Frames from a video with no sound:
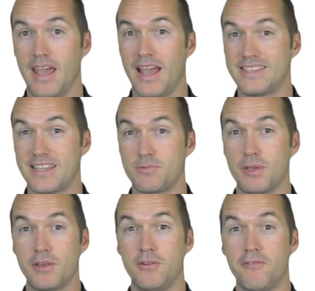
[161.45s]
And since we
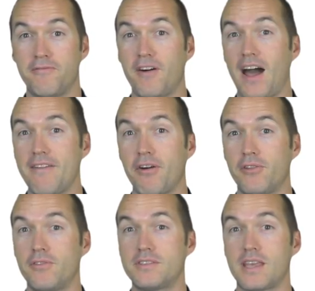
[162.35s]
can do
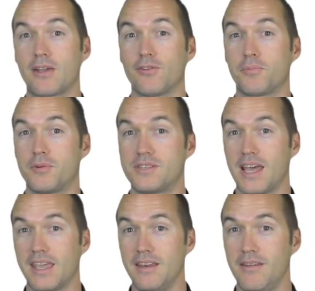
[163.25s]
500 cycles per
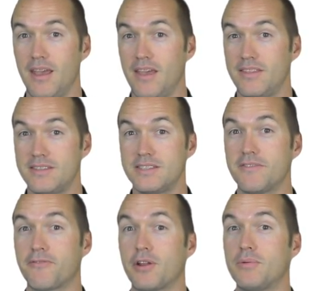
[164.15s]
second, this is
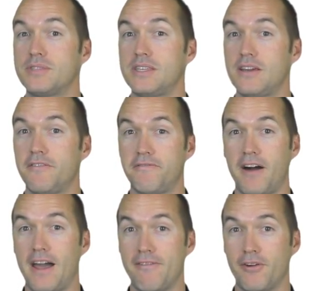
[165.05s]
a frequency of
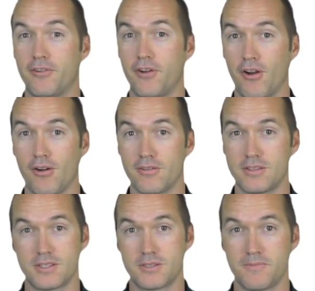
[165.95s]
500
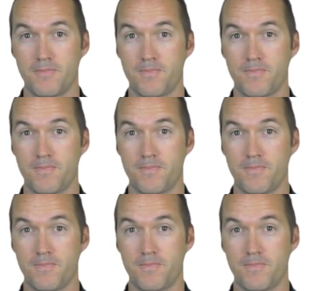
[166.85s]
hertz.